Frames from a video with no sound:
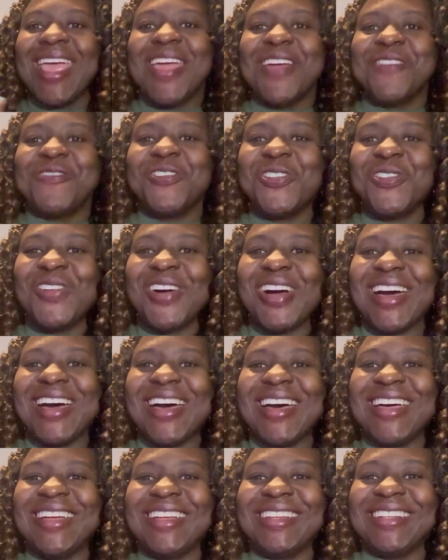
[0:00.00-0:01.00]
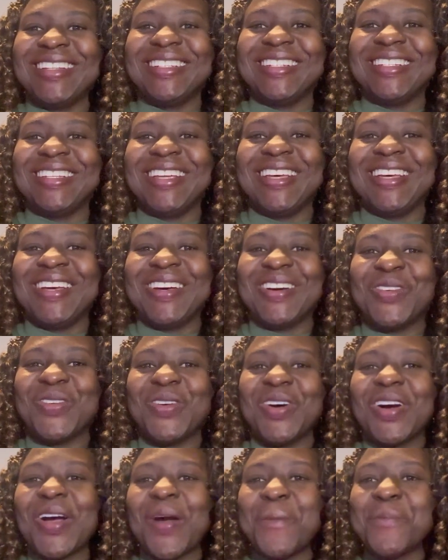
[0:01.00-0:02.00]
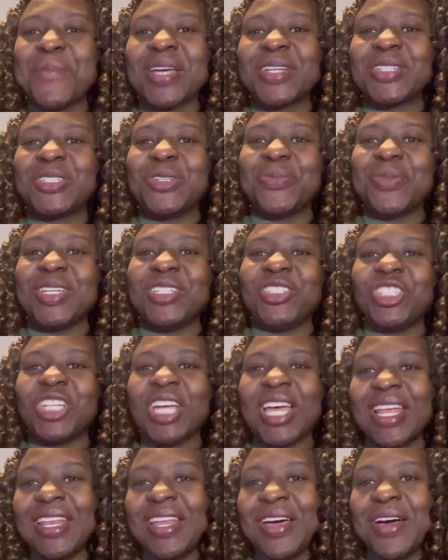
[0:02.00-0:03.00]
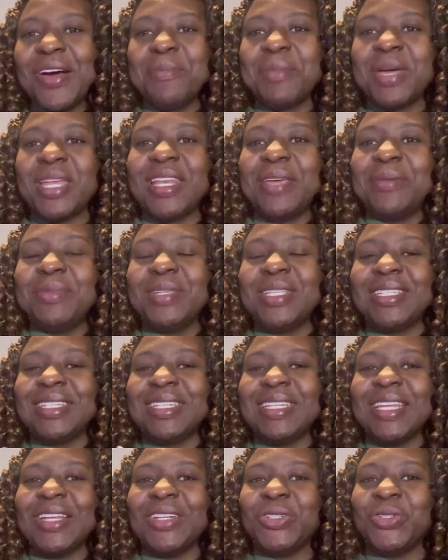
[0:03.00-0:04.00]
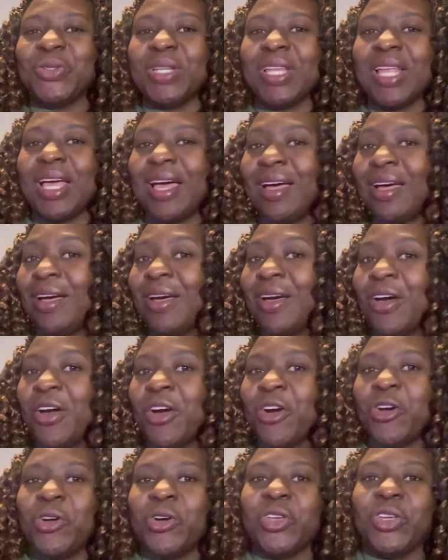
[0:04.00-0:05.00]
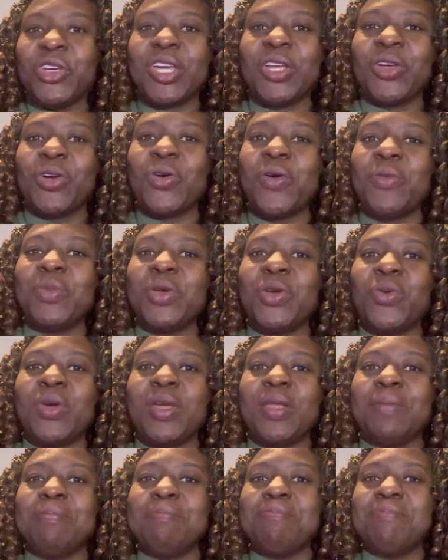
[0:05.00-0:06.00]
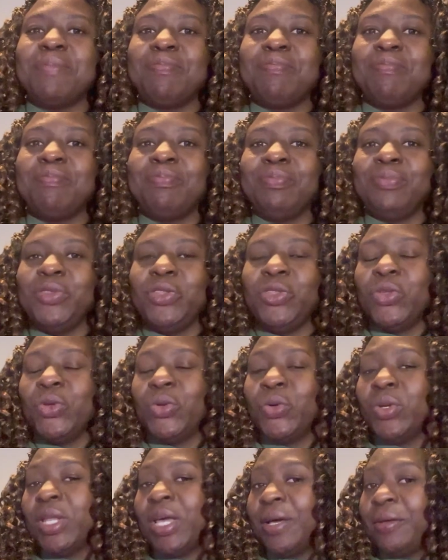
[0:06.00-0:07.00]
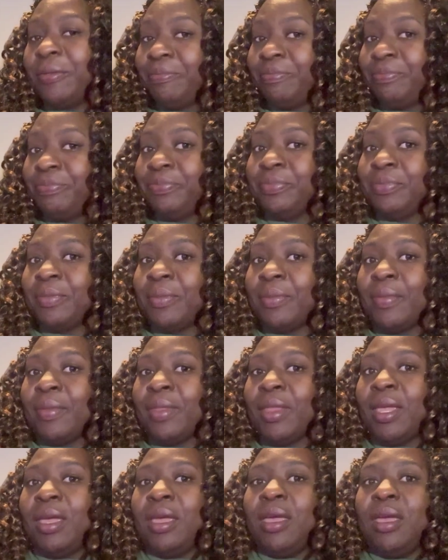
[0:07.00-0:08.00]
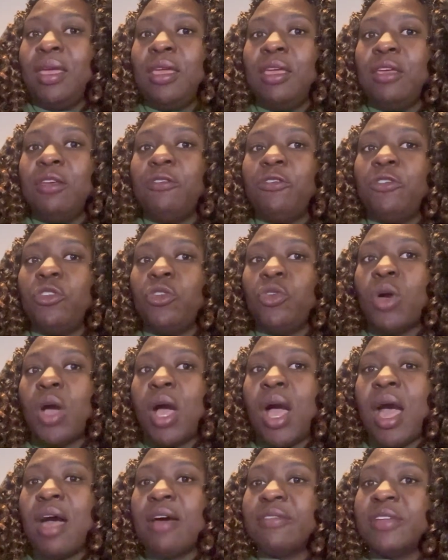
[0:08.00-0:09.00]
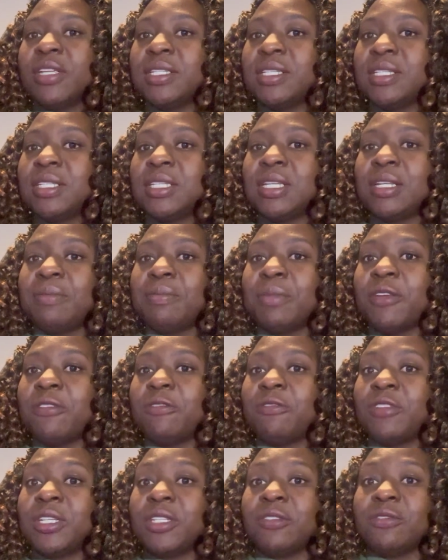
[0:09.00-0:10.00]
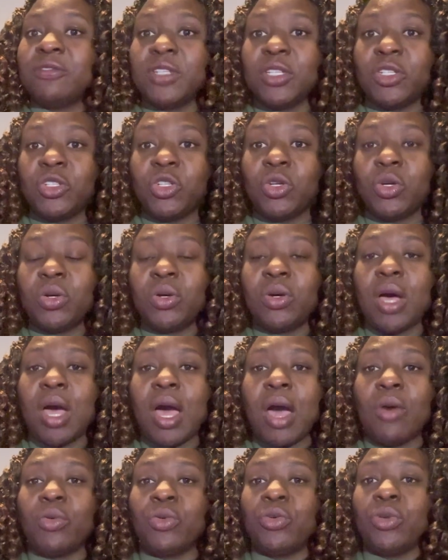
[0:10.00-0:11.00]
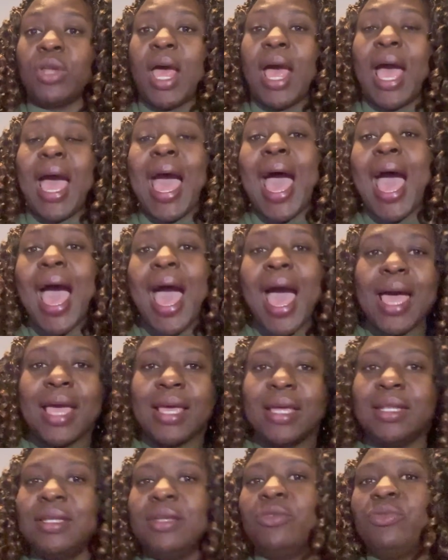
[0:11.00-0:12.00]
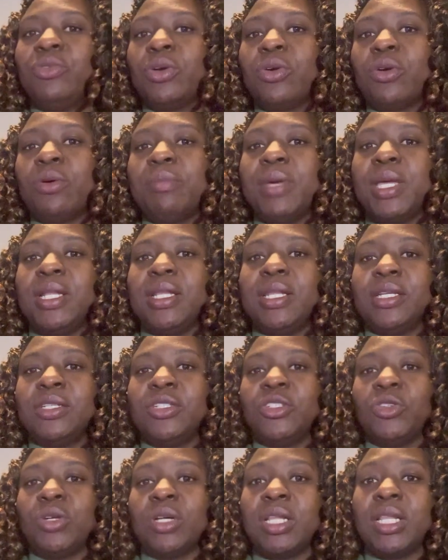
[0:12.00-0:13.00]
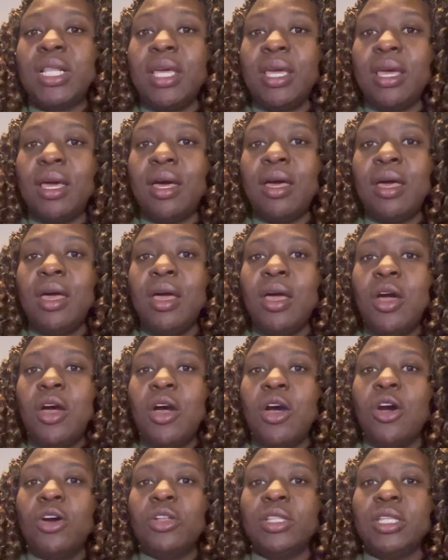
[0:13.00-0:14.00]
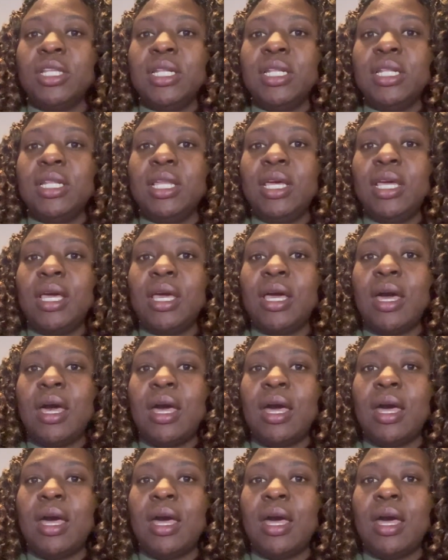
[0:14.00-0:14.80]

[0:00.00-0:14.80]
everyone, welcome back to my channel. My name is Ndandula, or you can call me Queen Dula. If you haven't seen my first video, I would highly recommend that you click on the link